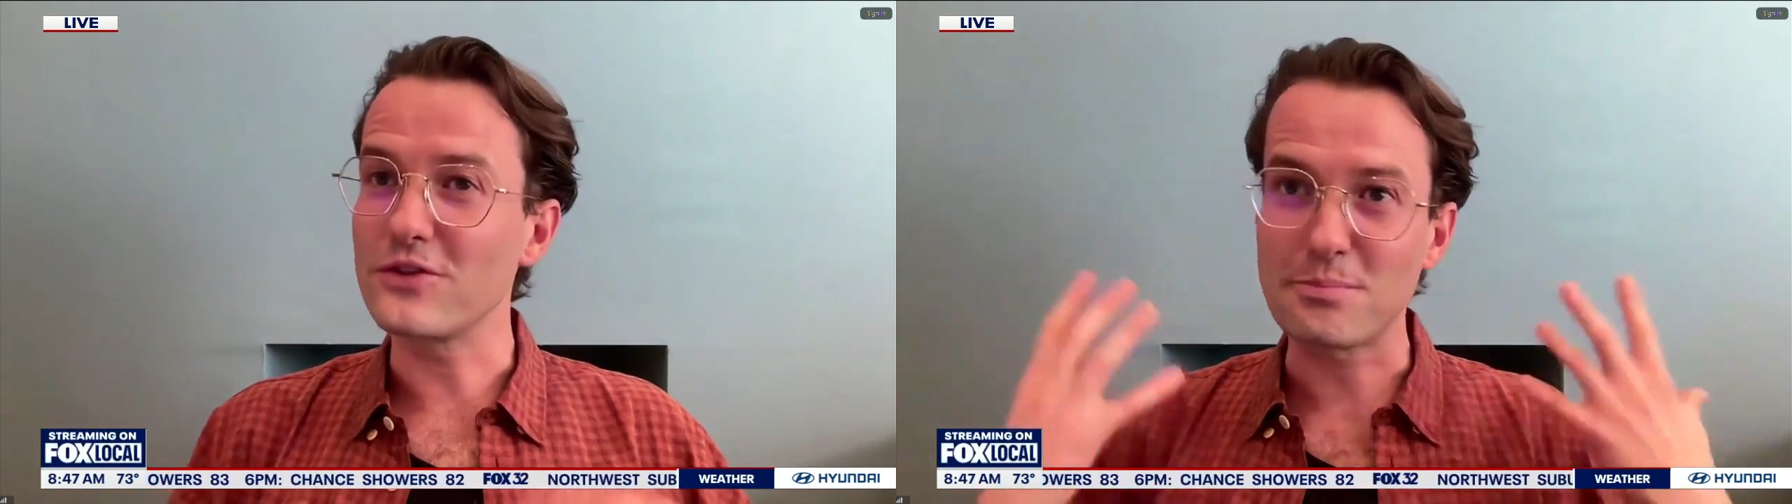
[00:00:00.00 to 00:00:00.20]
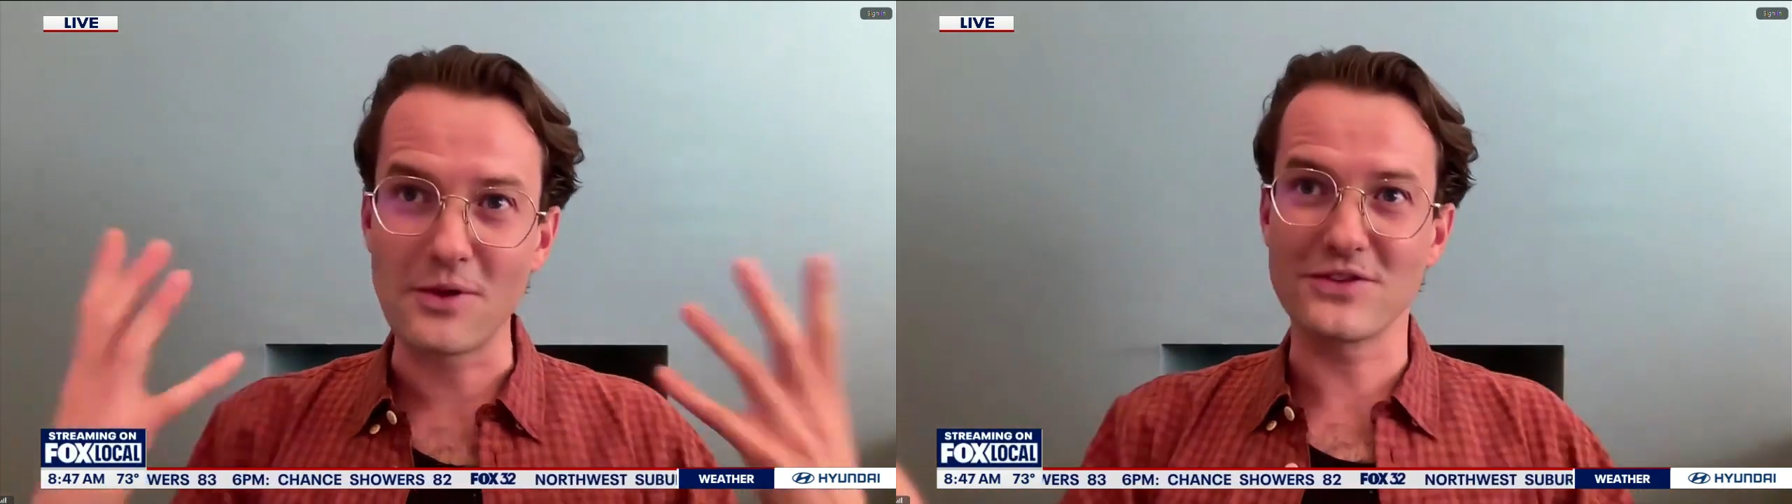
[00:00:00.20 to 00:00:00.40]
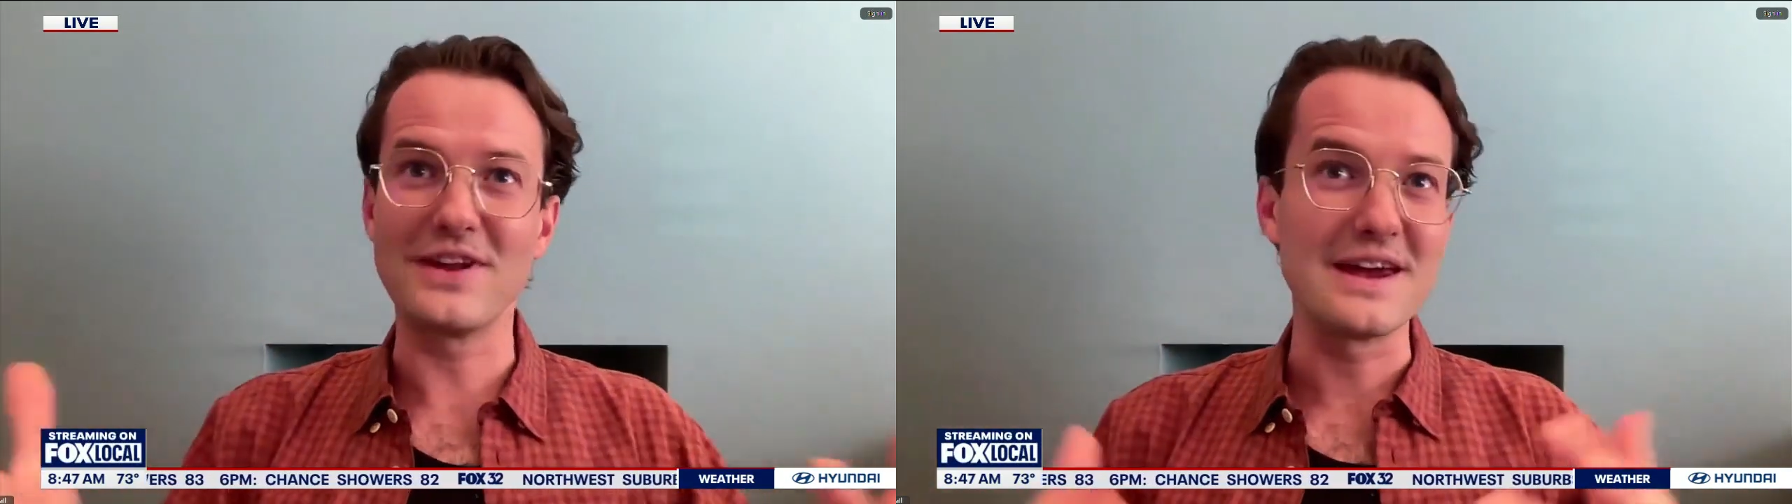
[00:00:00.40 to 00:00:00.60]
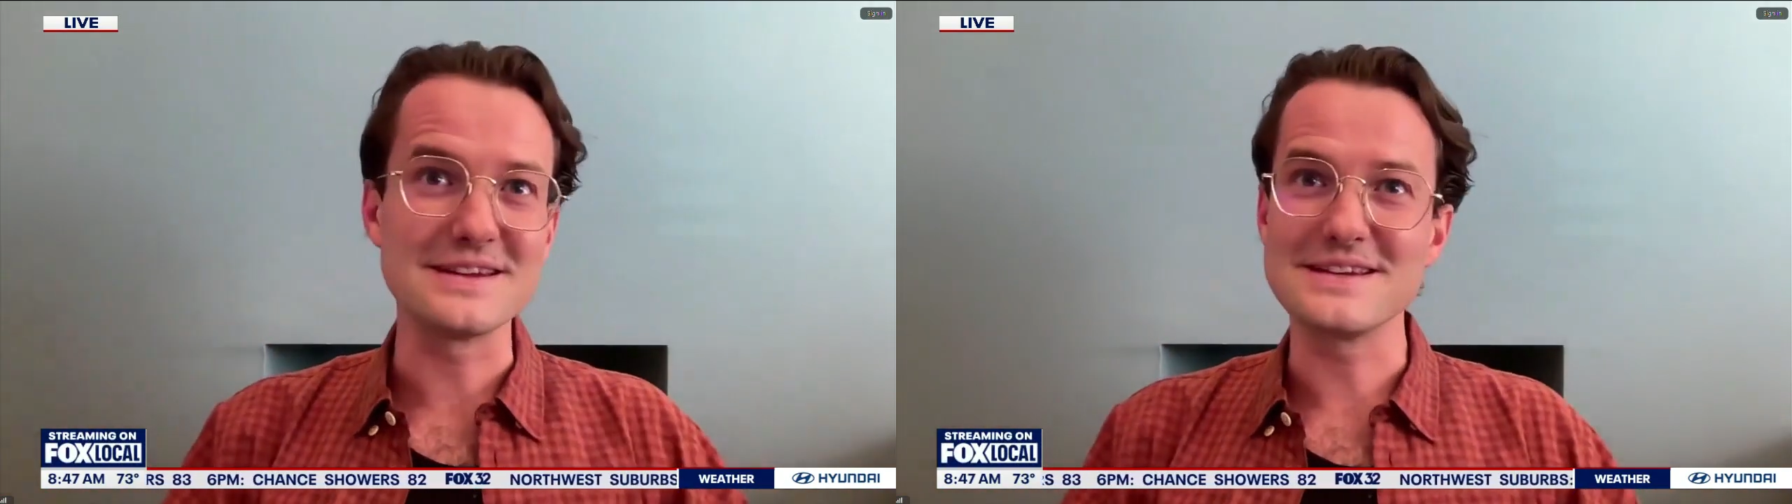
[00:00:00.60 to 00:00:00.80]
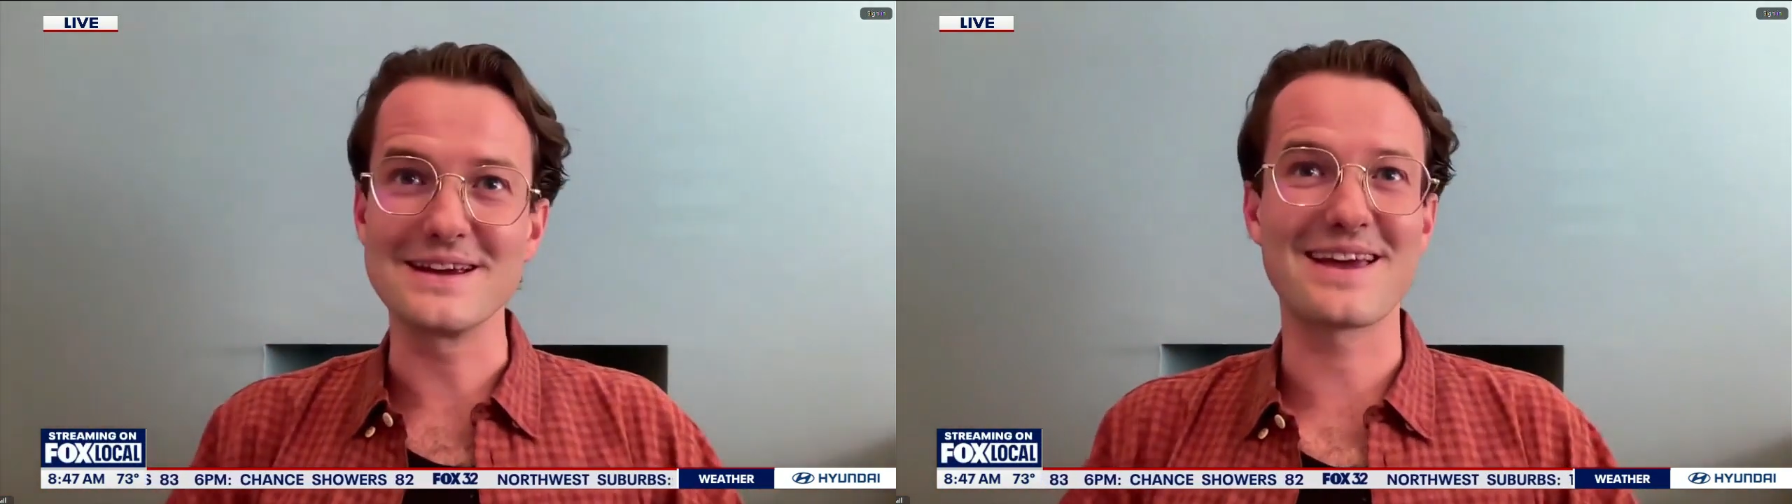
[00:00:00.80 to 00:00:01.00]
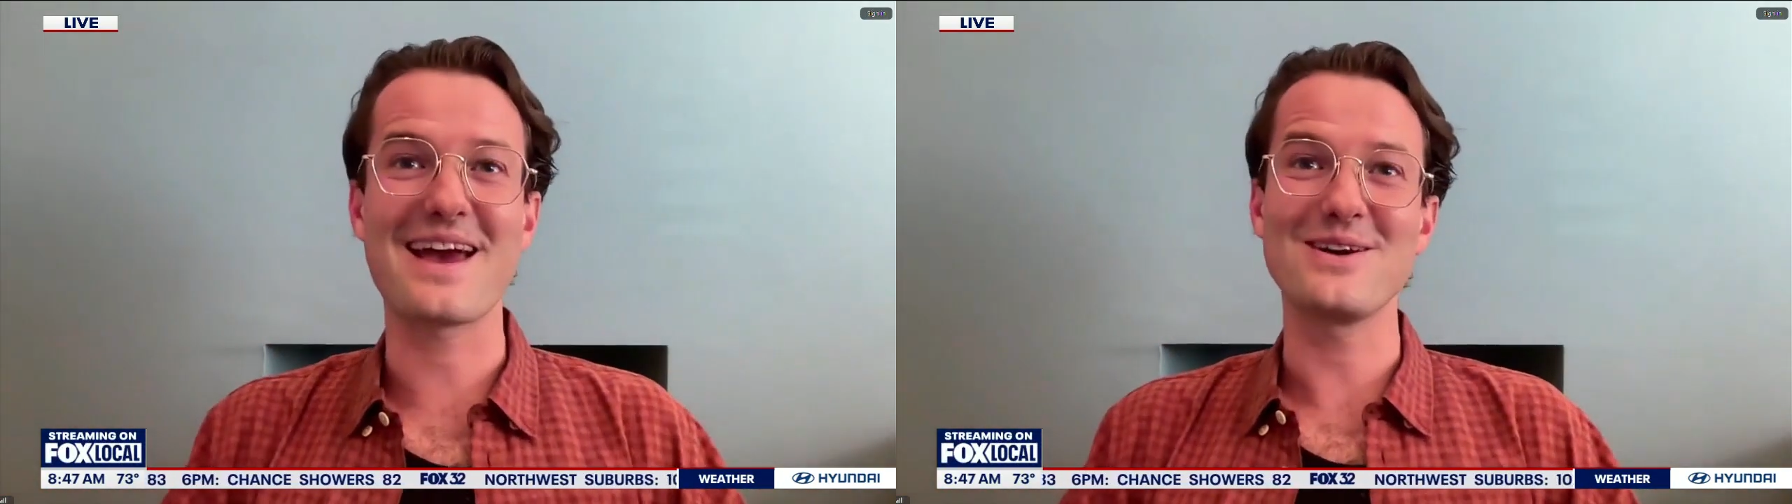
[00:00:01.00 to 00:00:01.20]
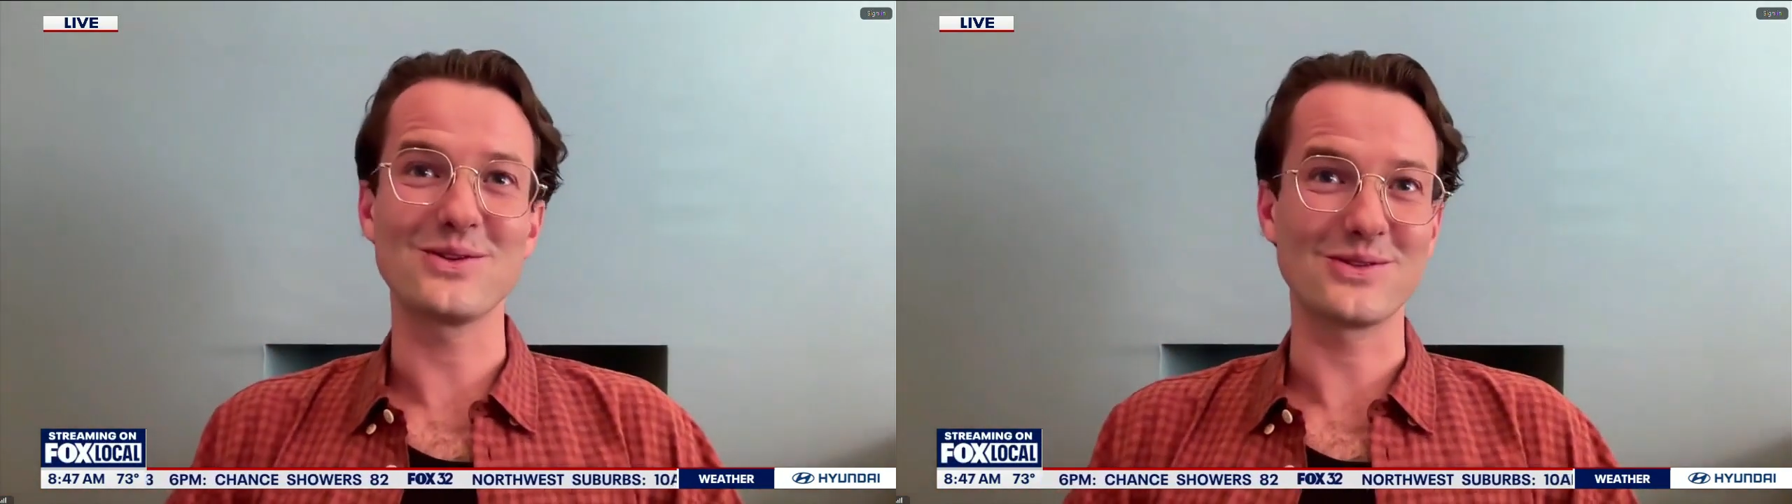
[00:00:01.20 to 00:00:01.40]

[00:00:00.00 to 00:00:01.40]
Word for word: spontaneity and chaos